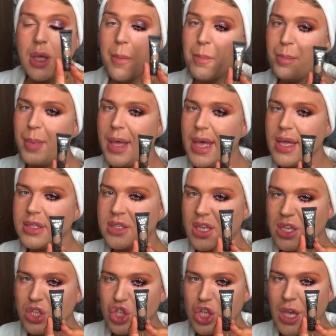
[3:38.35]
base
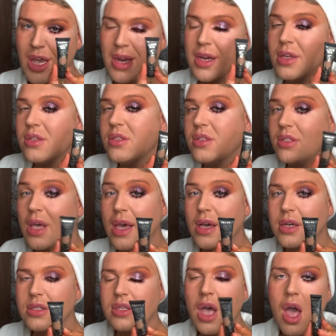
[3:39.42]
shade
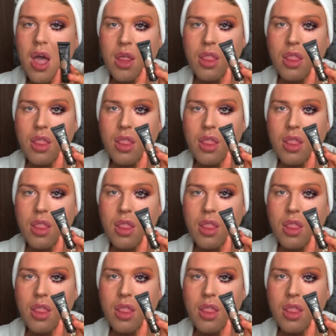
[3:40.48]
6.